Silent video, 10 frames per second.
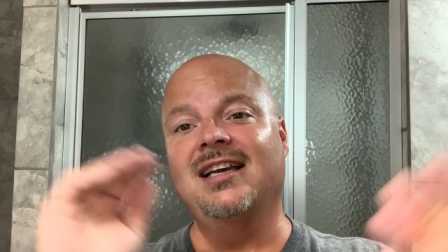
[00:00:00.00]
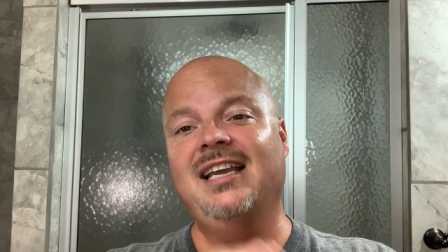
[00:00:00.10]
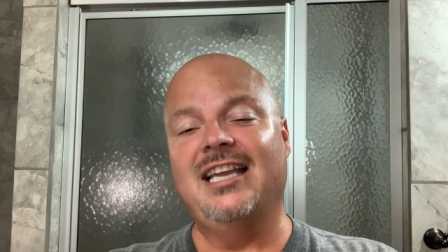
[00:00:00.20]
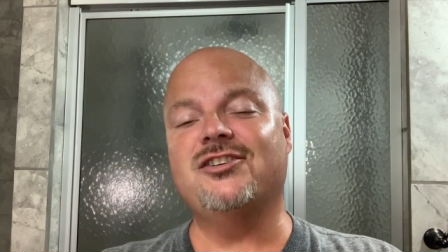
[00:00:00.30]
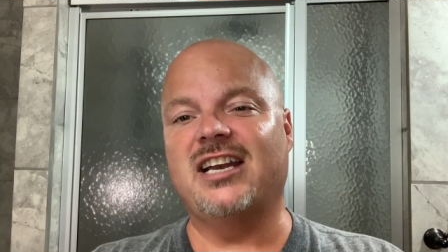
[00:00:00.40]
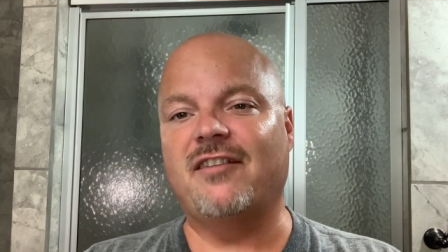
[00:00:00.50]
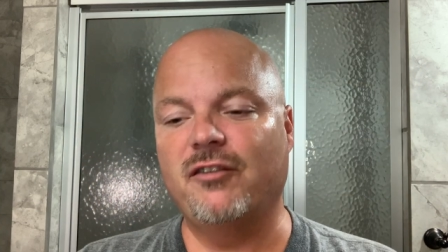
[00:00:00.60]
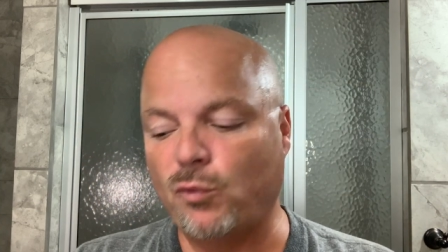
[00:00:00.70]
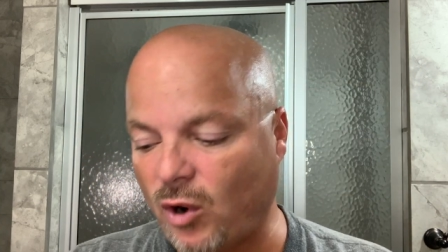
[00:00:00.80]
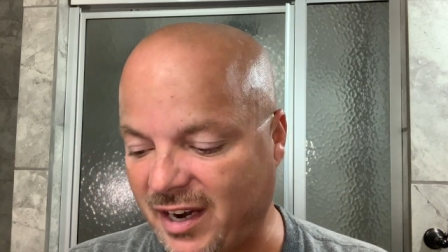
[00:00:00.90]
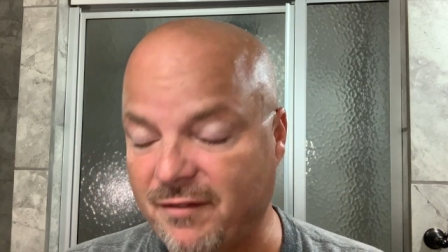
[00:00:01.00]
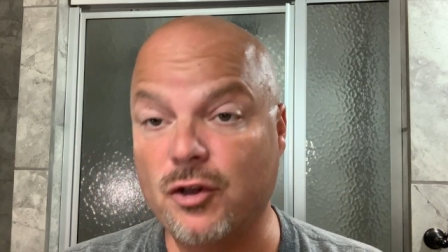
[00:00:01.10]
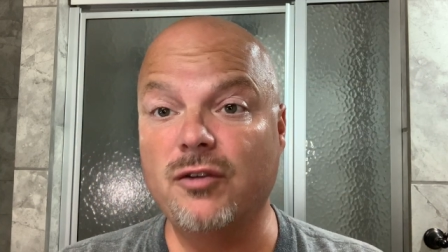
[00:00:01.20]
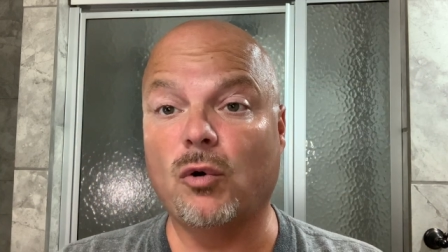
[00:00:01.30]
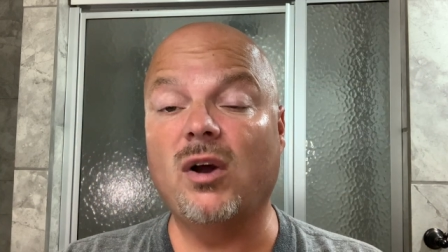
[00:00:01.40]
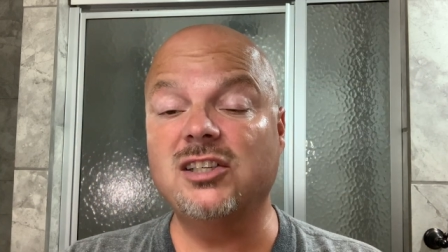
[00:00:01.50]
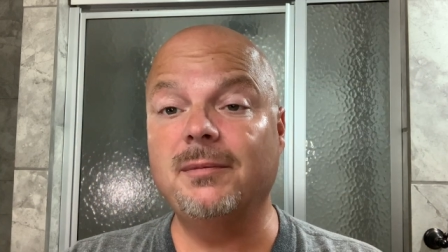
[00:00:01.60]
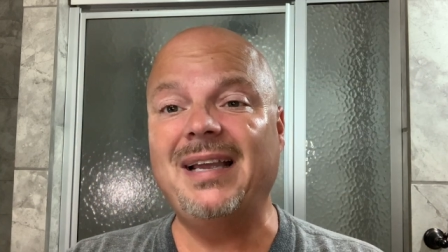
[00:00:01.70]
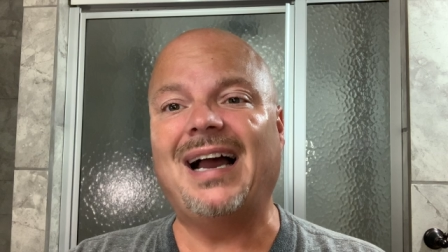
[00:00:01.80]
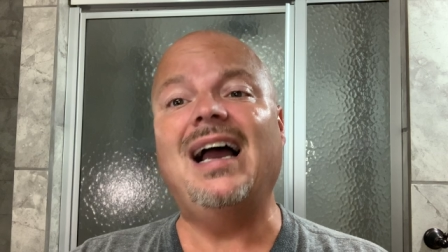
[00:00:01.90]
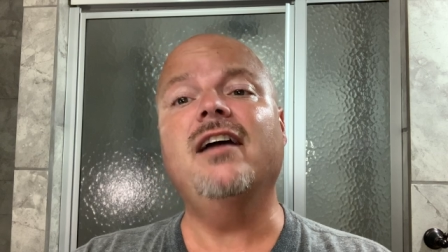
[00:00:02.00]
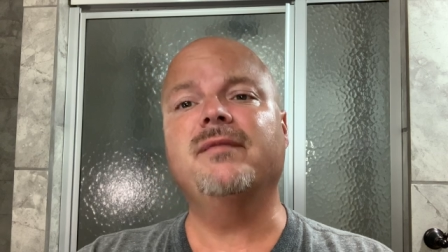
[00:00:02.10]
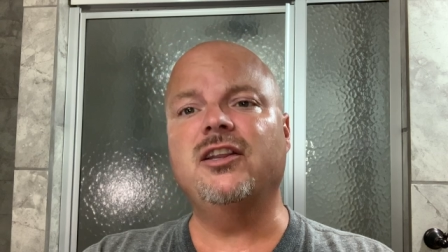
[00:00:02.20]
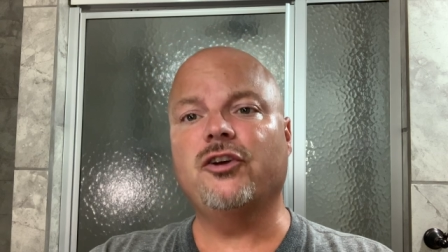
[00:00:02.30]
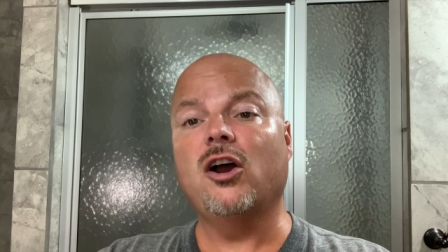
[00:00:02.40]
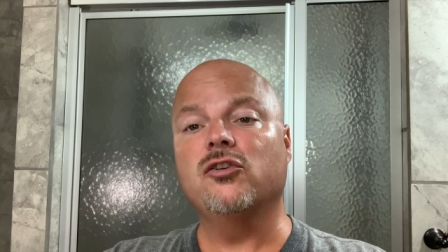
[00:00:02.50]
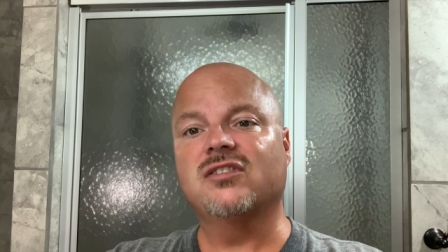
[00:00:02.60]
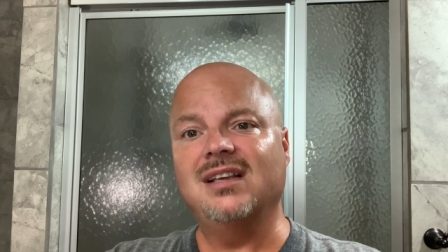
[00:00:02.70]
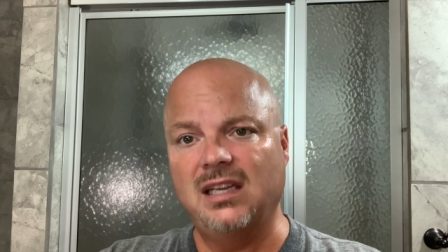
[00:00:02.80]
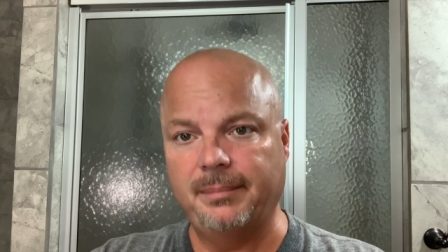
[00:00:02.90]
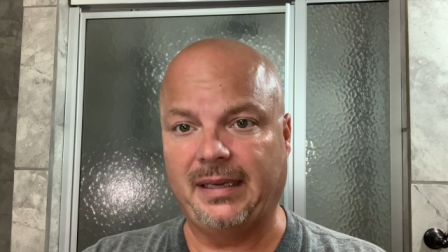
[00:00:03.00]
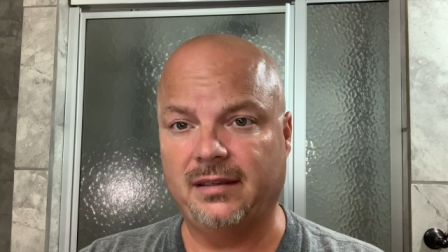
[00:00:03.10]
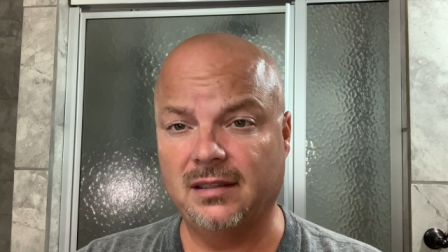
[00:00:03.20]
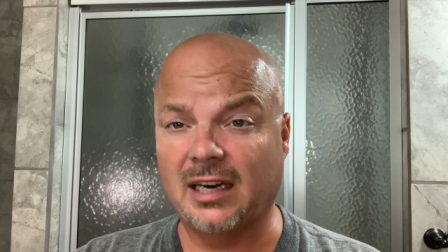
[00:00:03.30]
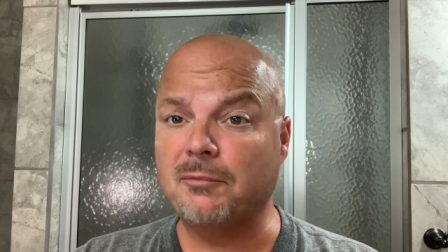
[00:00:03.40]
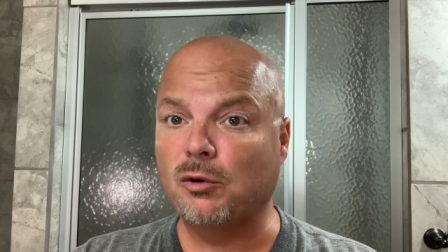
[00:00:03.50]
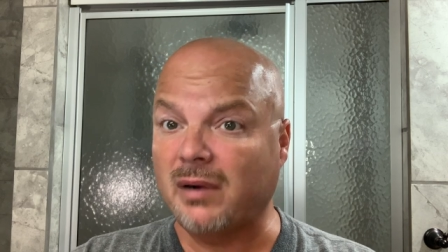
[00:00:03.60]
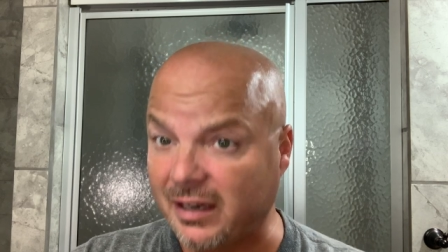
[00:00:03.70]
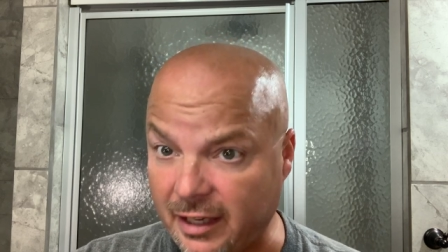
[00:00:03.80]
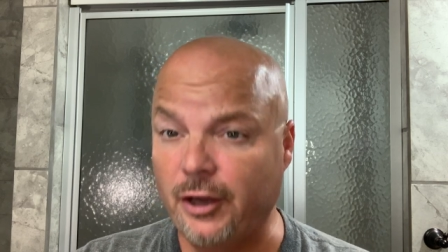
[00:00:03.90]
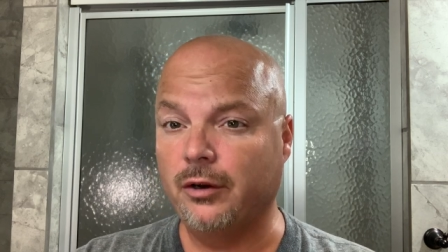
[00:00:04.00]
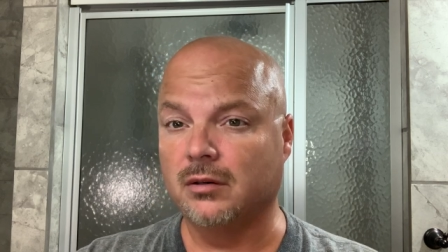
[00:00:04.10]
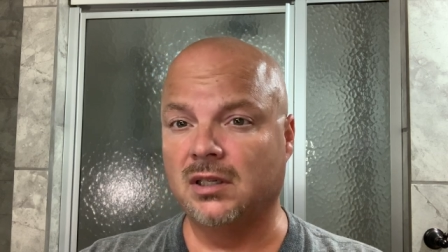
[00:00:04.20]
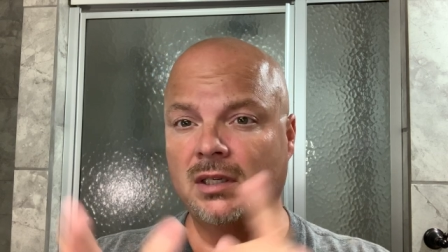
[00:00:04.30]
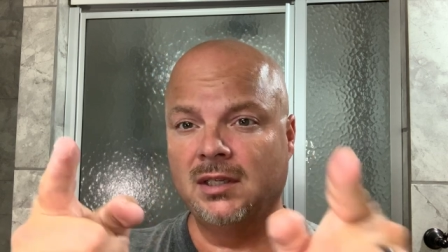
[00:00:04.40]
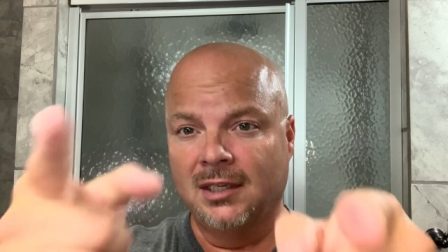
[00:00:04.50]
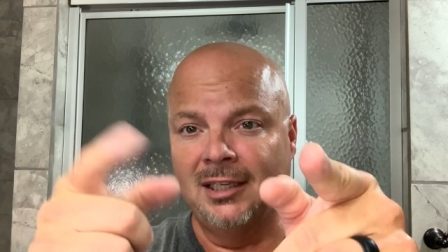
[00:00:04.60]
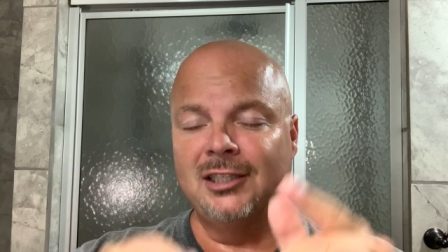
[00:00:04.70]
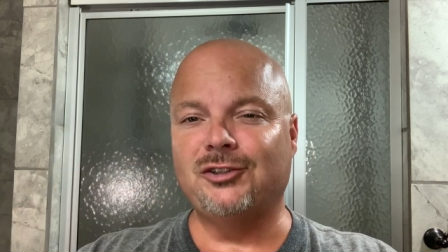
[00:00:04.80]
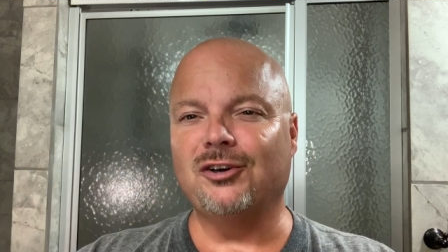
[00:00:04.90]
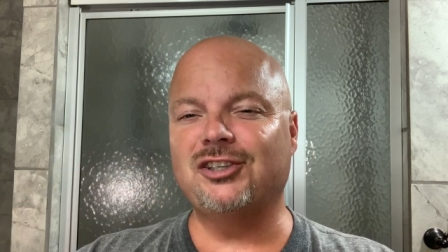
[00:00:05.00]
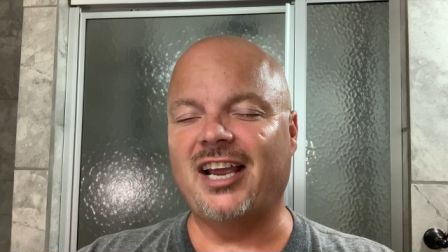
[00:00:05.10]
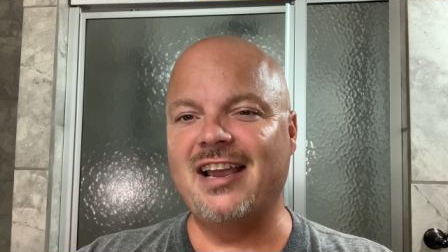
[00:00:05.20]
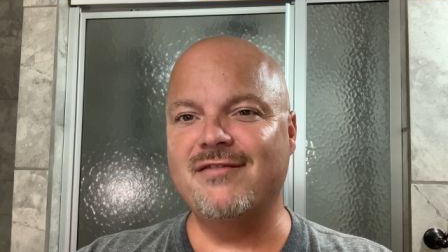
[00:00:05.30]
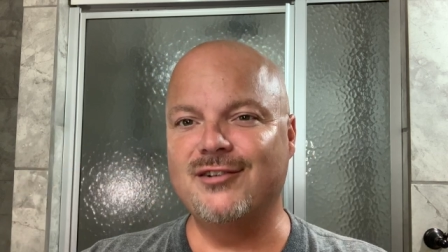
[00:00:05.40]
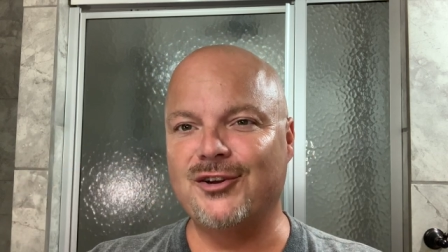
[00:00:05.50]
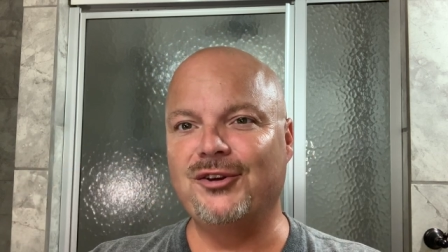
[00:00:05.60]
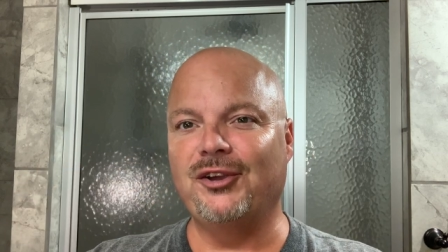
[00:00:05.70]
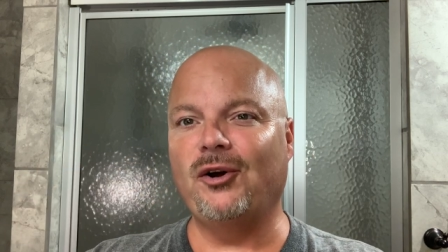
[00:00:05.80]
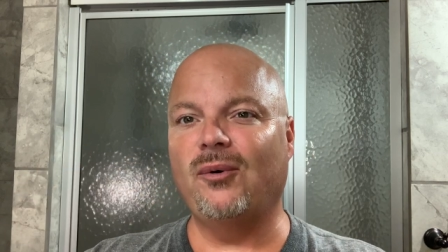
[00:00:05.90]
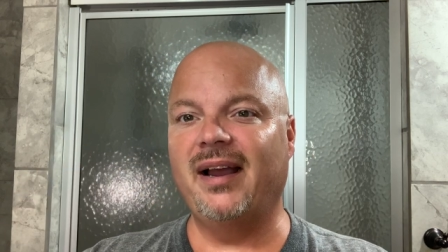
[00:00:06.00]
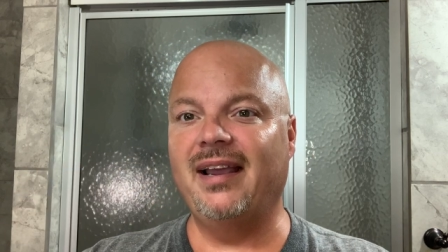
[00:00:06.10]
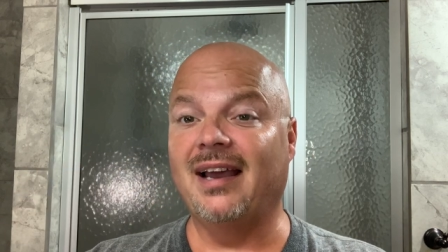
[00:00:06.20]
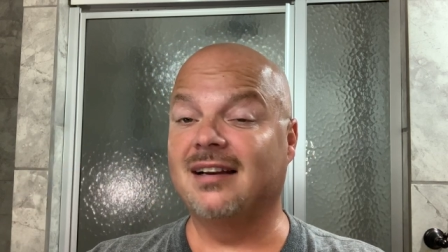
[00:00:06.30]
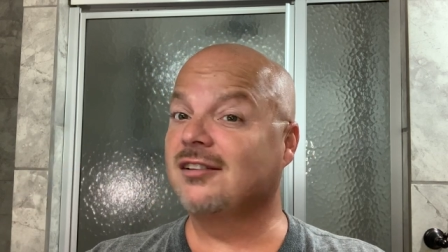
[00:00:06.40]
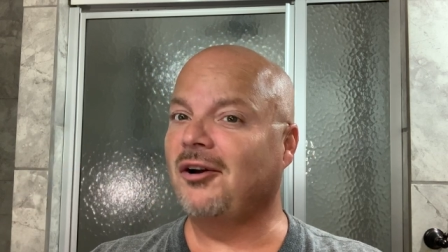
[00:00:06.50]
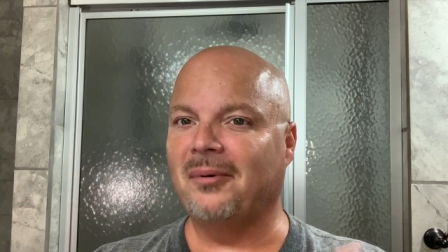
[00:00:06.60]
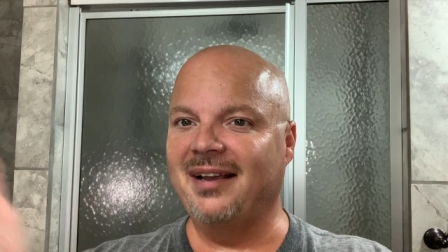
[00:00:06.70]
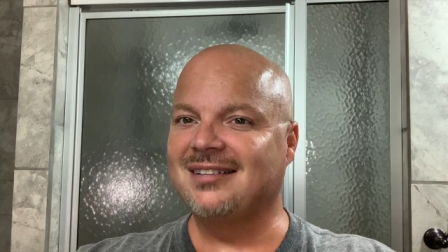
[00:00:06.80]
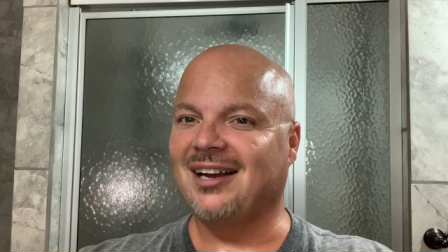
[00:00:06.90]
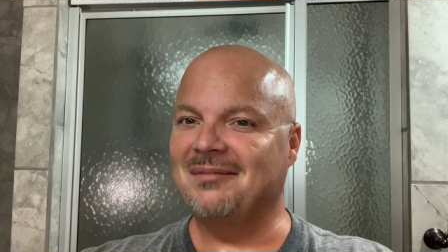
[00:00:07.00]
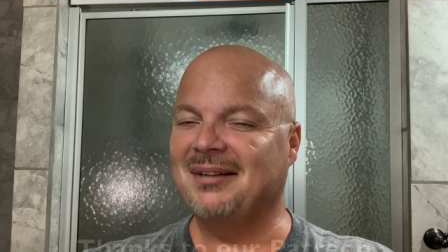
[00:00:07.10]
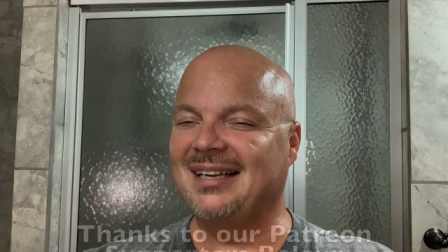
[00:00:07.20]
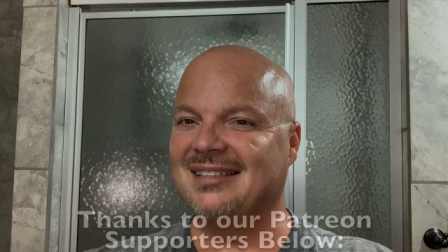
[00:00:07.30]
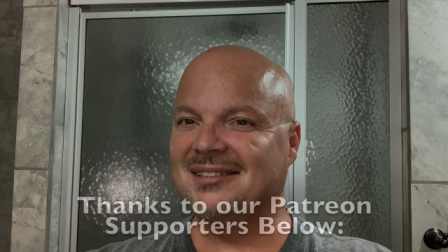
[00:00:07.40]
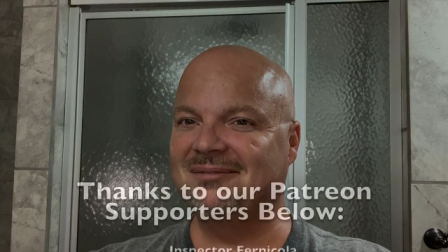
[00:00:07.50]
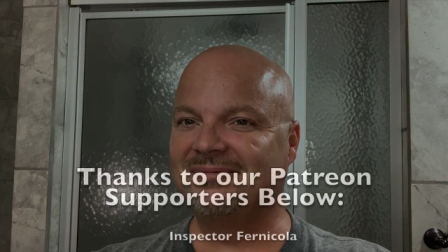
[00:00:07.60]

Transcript: each and every one of you, for watching me. I have been your host, C D B, and I'm reminding you, it's your shave, do it your way, and as always, God bless.